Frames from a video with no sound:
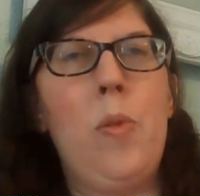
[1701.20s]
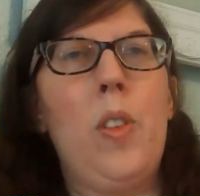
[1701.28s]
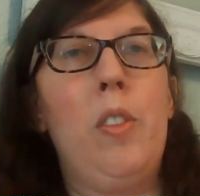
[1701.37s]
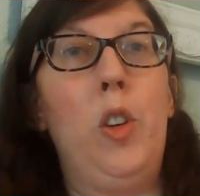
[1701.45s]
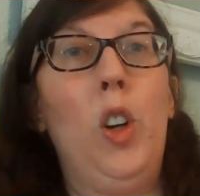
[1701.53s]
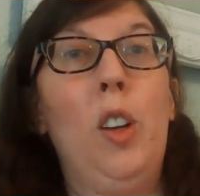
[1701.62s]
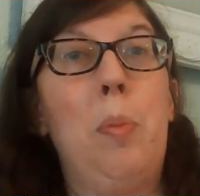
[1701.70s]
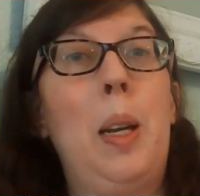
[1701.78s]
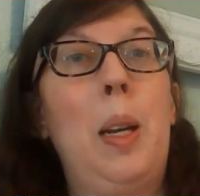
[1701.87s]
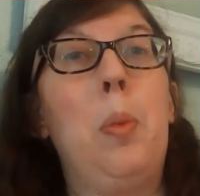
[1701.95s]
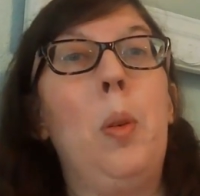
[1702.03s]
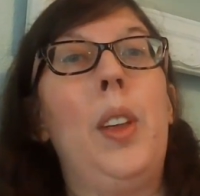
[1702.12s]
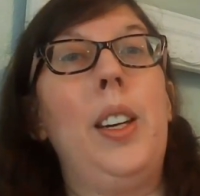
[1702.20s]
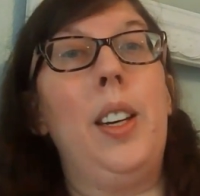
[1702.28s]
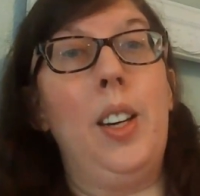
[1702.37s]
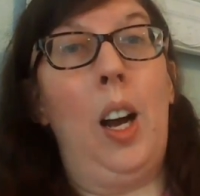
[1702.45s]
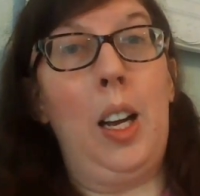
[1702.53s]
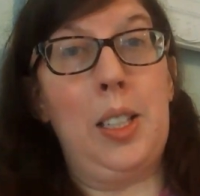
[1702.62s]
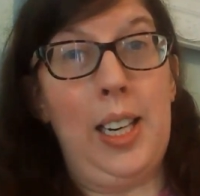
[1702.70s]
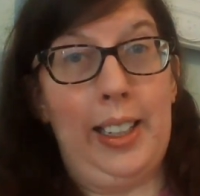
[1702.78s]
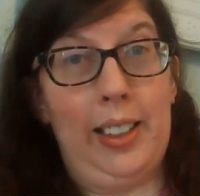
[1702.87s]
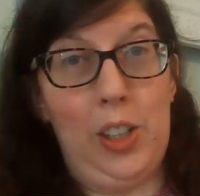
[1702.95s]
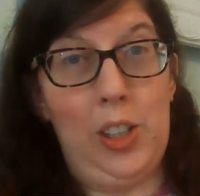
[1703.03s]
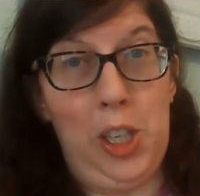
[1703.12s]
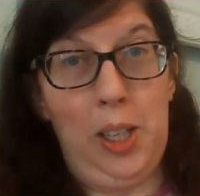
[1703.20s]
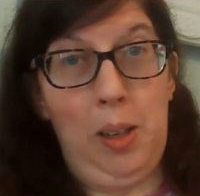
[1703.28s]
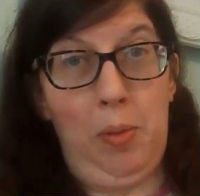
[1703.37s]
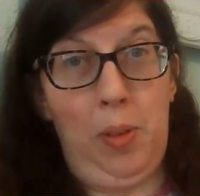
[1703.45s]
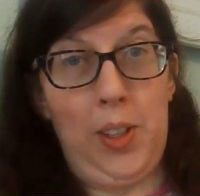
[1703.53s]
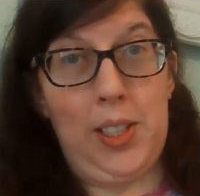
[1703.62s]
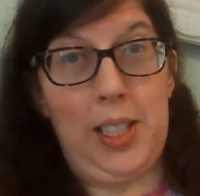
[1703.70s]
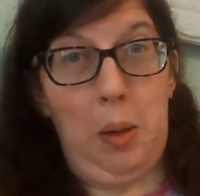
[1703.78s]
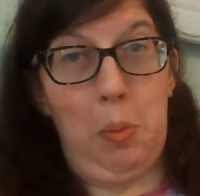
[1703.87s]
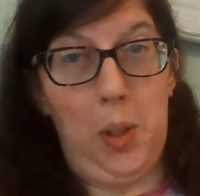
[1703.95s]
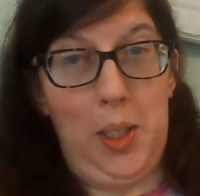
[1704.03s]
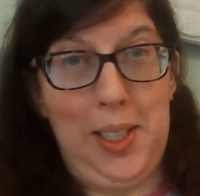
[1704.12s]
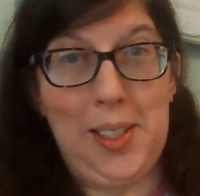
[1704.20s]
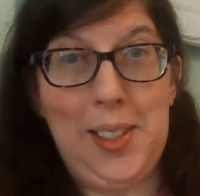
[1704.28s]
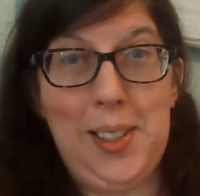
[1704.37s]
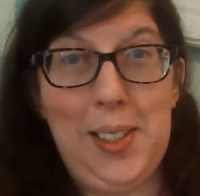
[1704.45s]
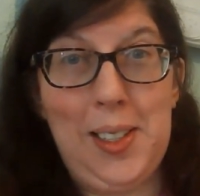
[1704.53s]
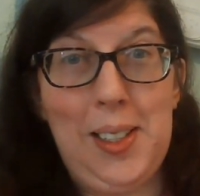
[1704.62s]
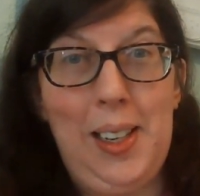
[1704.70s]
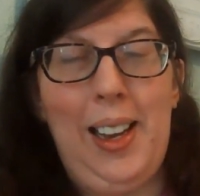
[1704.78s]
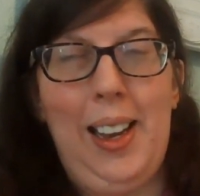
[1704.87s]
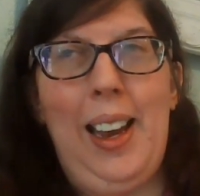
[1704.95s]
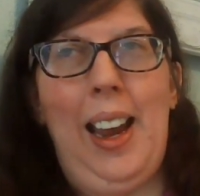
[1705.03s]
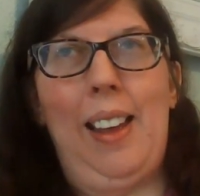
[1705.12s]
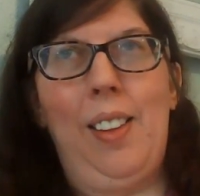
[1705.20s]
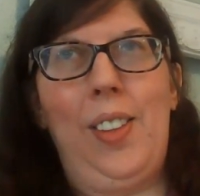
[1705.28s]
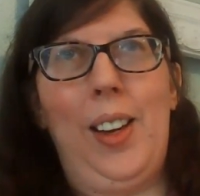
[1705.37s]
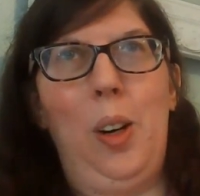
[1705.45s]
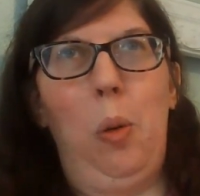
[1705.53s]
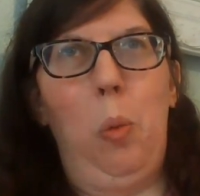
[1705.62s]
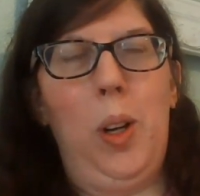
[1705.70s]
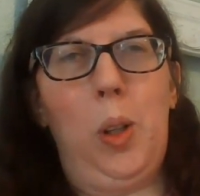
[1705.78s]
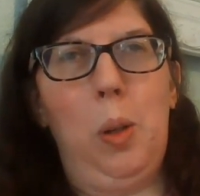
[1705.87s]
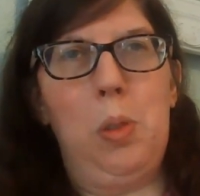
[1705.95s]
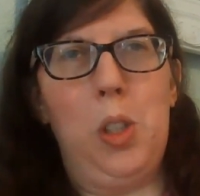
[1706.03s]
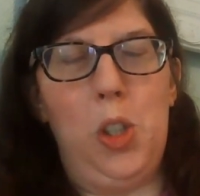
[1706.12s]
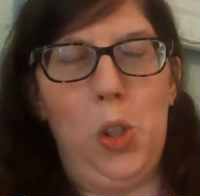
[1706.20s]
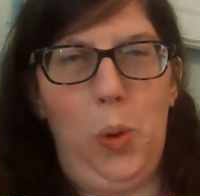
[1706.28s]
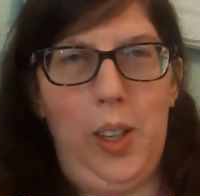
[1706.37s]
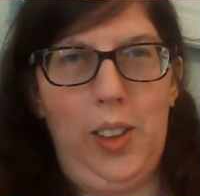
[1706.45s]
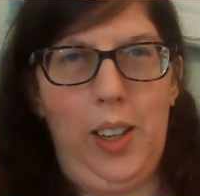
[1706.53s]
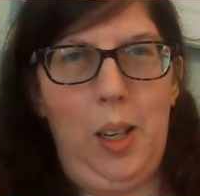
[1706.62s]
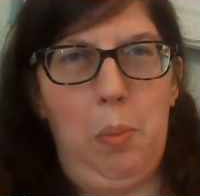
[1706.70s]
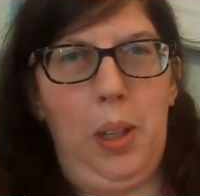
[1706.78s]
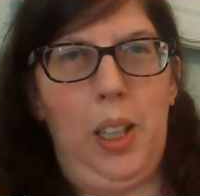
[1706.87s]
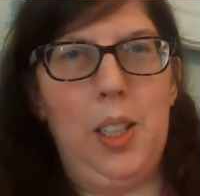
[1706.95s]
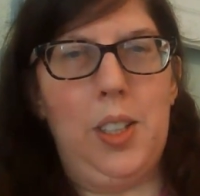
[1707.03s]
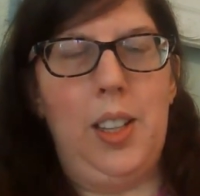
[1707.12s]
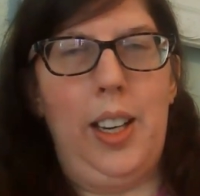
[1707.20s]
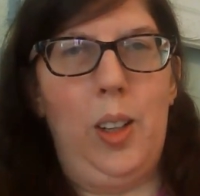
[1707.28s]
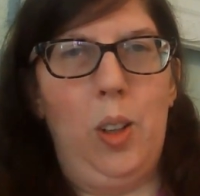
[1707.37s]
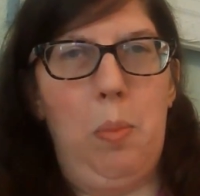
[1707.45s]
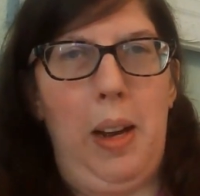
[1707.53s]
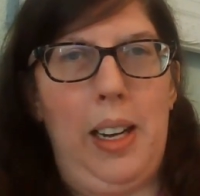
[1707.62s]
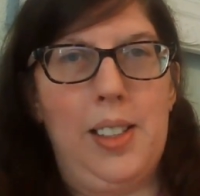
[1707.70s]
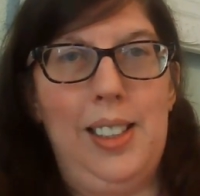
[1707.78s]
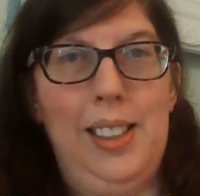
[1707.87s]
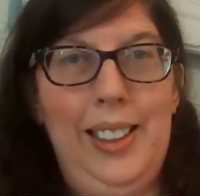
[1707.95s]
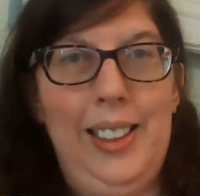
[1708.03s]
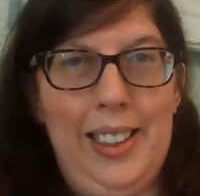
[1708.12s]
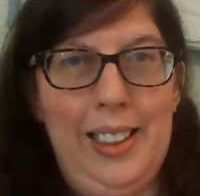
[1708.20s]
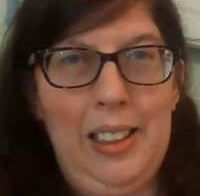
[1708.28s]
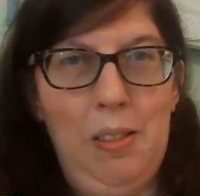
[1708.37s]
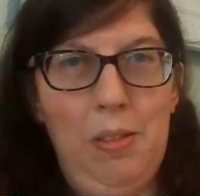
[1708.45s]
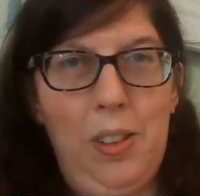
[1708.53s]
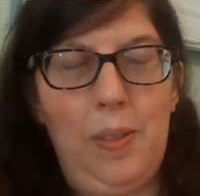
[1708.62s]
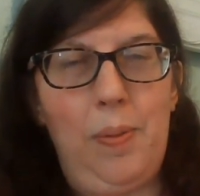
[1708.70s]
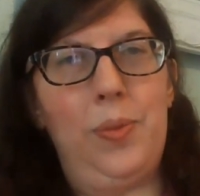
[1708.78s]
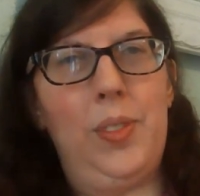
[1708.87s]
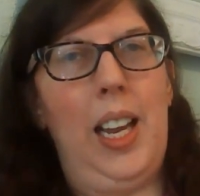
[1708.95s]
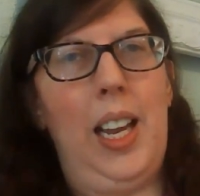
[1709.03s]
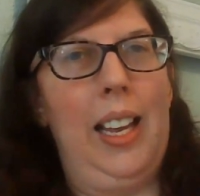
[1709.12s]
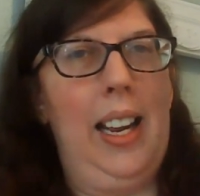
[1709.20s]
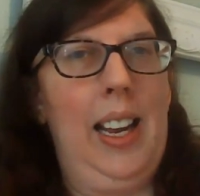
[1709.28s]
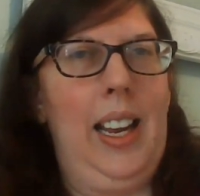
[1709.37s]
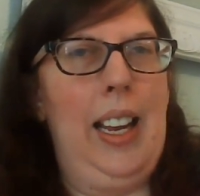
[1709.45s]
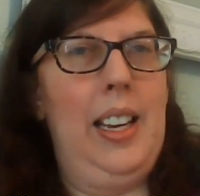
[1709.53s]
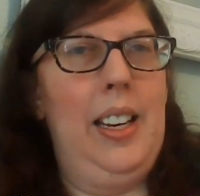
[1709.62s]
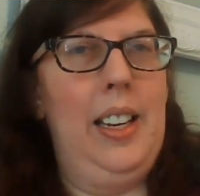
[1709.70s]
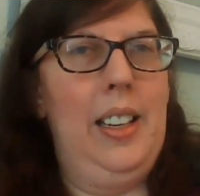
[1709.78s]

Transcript: full of people that did not take the chip for the same reasons and they are welcome to join them because they are about to leave and head